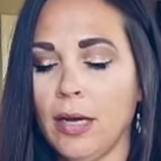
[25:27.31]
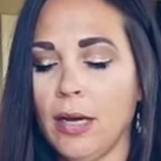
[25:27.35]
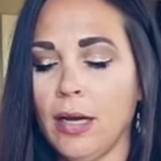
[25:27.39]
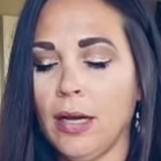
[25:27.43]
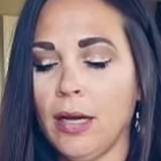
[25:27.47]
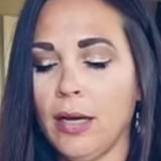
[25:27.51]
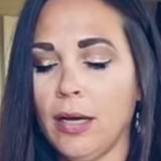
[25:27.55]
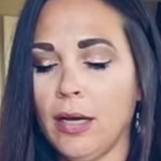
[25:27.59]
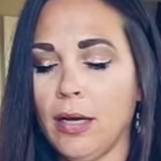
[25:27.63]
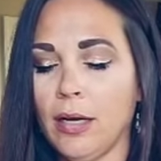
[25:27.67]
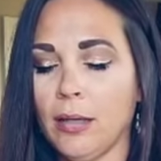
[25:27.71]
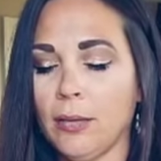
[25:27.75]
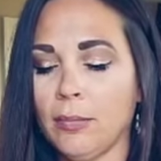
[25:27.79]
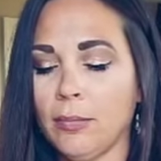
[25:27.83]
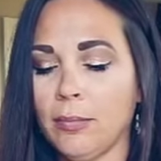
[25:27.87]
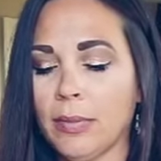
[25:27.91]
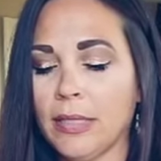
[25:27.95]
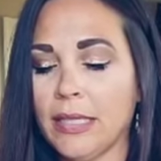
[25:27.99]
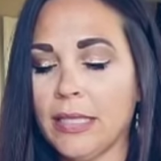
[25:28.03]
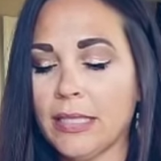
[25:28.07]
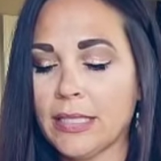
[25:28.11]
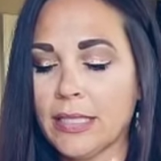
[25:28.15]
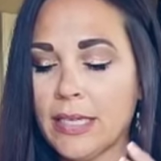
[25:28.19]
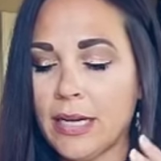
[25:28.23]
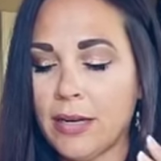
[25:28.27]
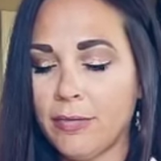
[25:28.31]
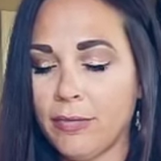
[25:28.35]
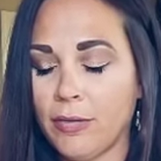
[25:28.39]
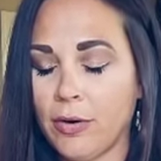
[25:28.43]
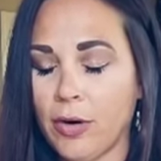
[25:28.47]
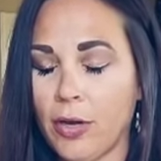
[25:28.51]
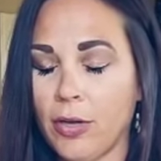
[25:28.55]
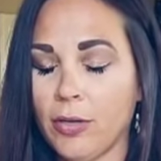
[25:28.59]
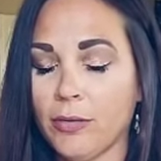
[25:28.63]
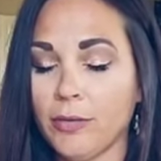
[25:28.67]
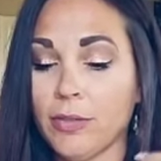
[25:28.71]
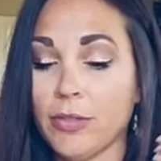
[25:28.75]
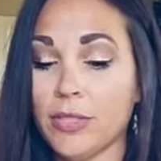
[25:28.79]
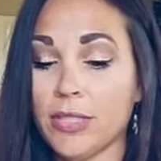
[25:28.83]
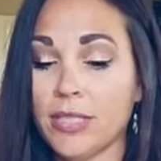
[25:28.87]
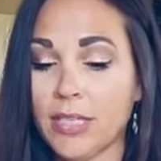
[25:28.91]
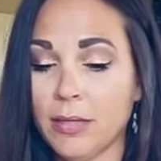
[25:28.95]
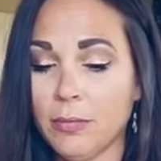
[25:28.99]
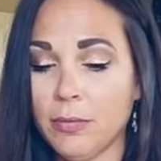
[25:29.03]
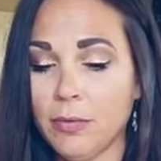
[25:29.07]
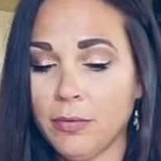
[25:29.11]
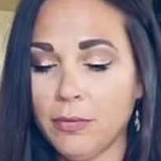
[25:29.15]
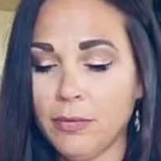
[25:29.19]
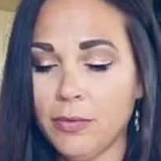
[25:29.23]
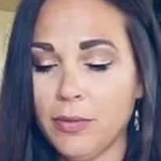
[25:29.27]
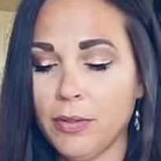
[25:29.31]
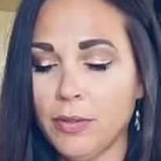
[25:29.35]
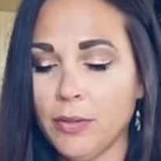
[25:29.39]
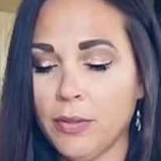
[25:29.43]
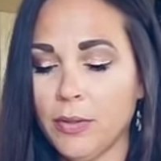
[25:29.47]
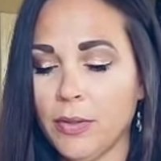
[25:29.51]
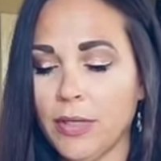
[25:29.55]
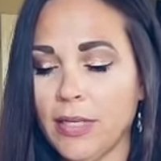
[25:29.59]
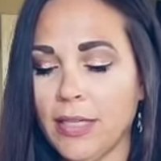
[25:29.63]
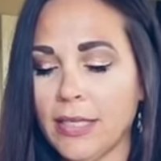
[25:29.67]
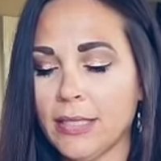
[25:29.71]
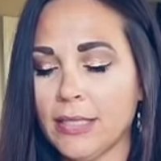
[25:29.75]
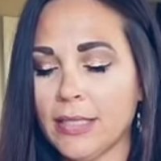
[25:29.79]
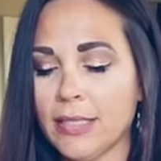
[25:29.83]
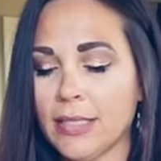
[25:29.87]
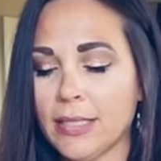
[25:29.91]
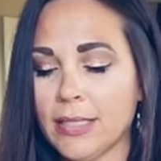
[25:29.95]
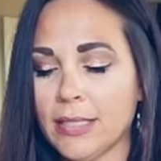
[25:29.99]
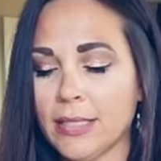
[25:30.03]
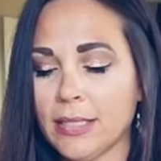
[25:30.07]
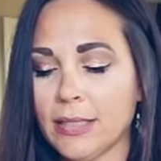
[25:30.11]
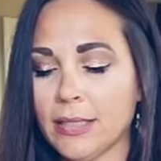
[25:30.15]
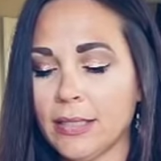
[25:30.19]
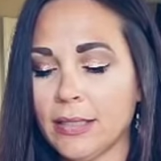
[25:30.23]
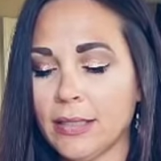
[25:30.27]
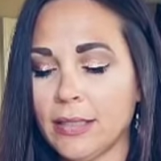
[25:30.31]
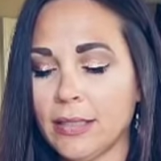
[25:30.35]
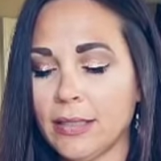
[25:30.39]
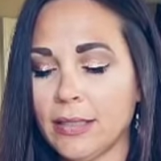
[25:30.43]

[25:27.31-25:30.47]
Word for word: Um, but that's not for all of you. Some of you, it's,